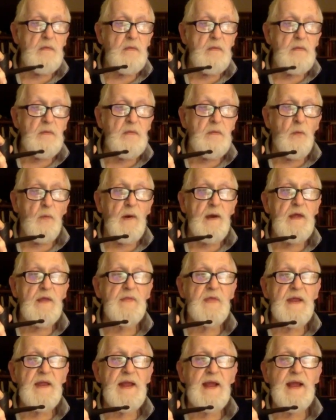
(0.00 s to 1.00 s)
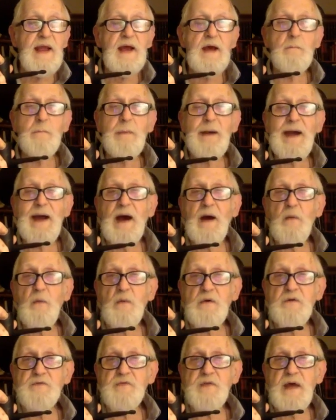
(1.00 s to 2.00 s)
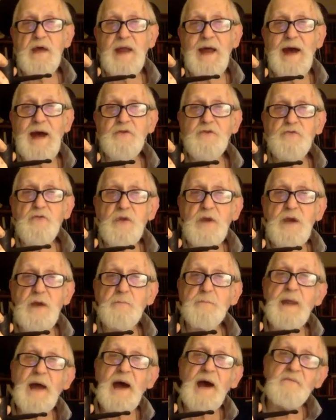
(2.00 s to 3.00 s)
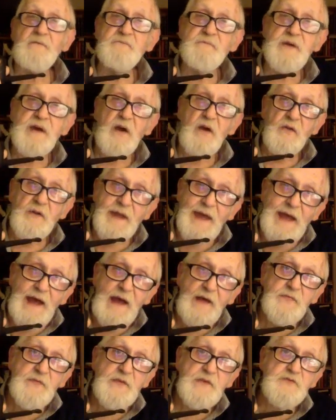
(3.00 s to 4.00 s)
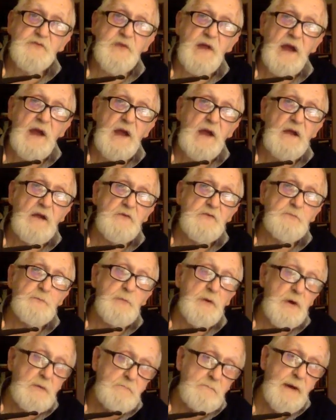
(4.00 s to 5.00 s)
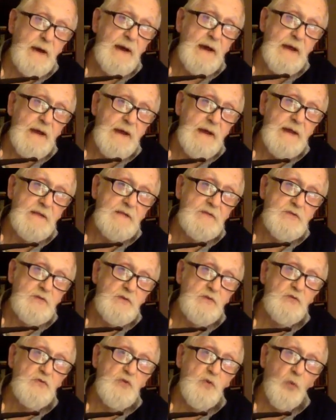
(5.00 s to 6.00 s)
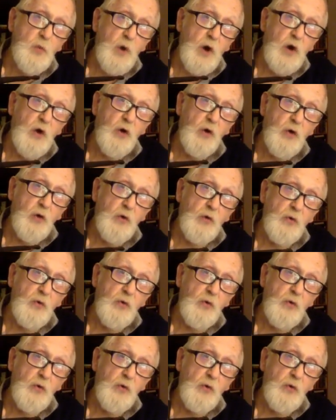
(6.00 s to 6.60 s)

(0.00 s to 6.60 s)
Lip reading: the way that it come out was that I tripped, I fell down the stairs, put my head through the wall